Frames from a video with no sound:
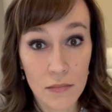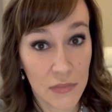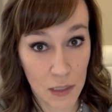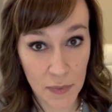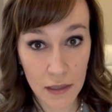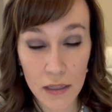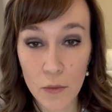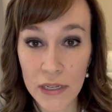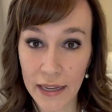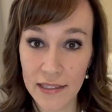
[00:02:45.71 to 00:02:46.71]
Typically,
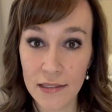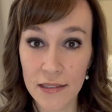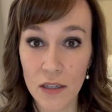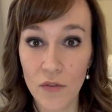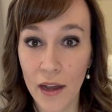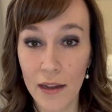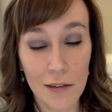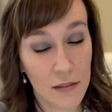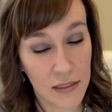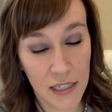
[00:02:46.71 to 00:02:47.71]
when cases get
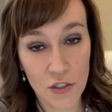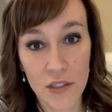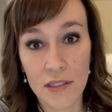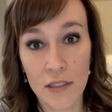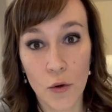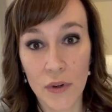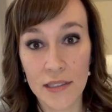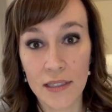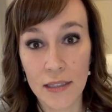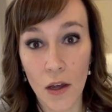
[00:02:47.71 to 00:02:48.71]
filed, tensions
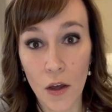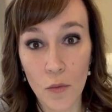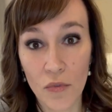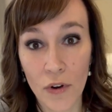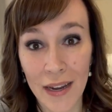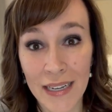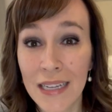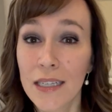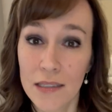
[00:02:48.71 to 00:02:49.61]
increase in the home front.